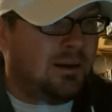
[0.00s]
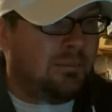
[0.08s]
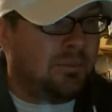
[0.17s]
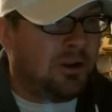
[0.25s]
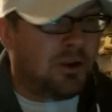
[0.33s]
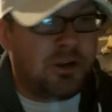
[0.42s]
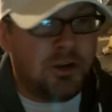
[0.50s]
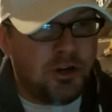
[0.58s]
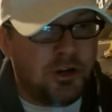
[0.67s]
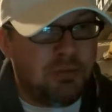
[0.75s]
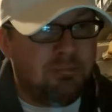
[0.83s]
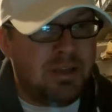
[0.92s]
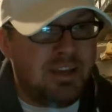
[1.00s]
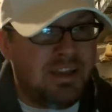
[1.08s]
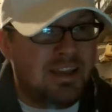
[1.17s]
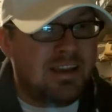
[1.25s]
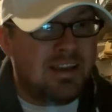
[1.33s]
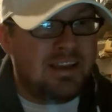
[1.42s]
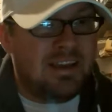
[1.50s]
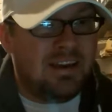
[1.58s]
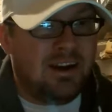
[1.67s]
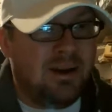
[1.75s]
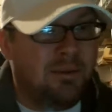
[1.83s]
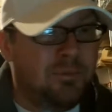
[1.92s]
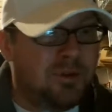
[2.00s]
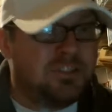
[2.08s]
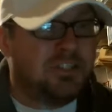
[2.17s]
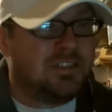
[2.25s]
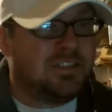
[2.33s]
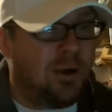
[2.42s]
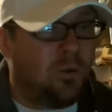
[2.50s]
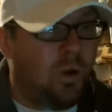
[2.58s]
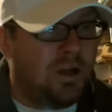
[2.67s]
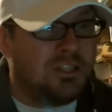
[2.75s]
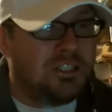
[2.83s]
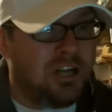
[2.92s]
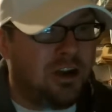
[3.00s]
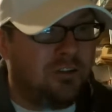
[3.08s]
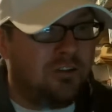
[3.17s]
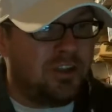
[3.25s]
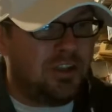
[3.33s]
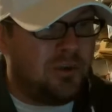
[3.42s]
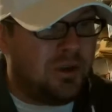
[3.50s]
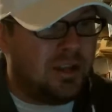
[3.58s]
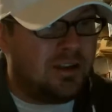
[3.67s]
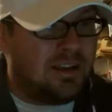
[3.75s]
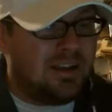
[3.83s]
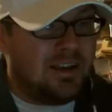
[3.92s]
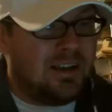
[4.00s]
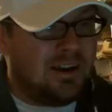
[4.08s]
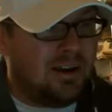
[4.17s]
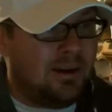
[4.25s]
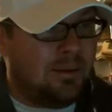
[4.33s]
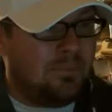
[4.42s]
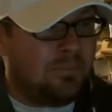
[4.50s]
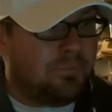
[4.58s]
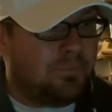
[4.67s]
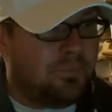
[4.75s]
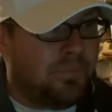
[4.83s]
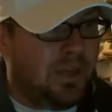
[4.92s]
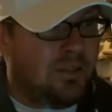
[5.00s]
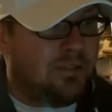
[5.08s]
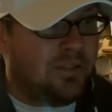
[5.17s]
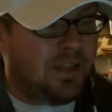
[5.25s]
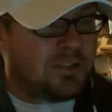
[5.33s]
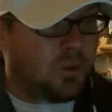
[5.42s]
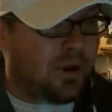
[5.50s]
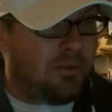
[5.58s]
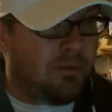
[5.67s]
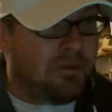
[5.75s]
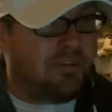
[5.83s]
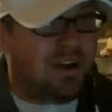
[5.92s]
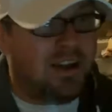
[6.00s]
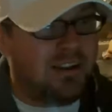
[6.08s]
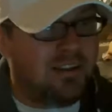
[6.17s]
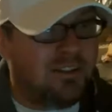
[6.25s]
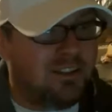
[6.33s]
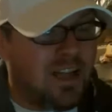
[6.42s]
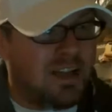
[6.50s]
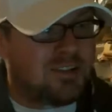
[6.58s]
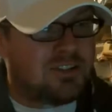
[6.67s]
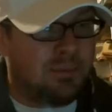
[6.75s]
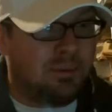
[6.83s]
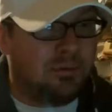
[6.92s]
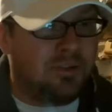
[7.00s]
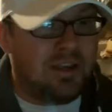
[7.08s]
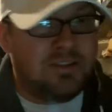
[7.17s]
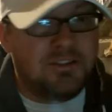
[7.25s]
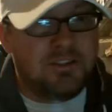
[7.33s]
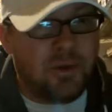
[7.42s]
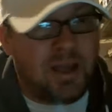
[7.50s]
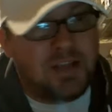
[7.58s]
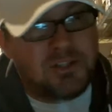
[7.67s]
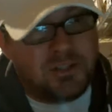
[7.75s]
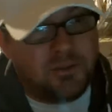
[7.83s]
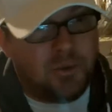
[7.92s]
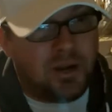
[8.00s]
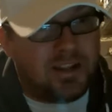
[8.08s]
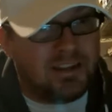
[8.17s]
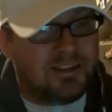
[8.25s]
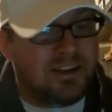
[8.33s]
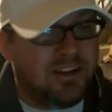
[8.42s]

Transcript: There could be. There's just that one shelving unit. That's where I've been finding the last couple days. So actually, when I get done